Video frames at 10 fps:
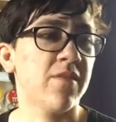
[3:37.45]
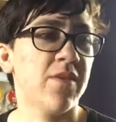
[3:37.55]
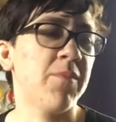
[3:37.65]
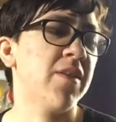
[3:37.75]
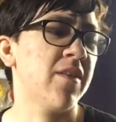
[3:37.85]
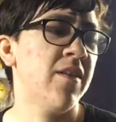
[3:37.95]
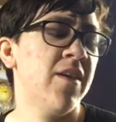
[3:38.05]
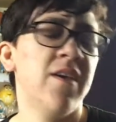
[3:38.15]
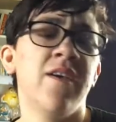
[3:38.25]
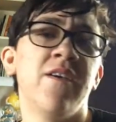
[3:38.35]
I mean,
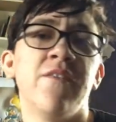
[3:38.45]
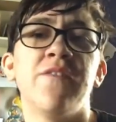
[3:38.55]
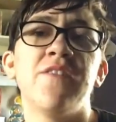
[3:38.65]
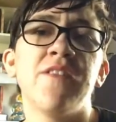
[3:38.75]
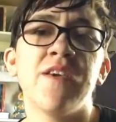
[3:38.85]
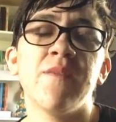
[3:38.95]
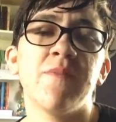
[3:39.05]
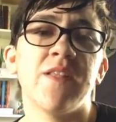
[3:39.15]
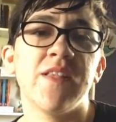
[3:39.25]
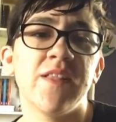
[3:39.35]
first name
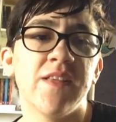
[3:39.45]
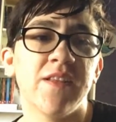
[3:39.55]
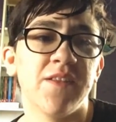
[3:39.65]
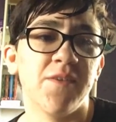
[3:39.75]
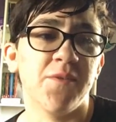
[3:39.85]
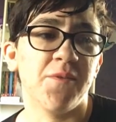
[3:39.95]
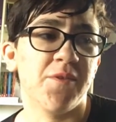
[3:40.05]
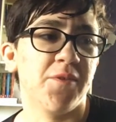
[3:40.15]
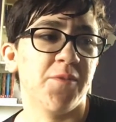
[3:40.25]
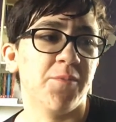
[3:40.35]
that's easy
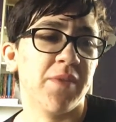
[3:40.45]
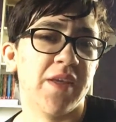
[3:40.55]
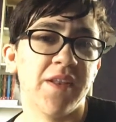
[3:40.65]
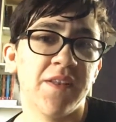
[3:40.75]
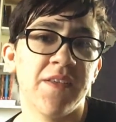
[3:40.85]
to meet.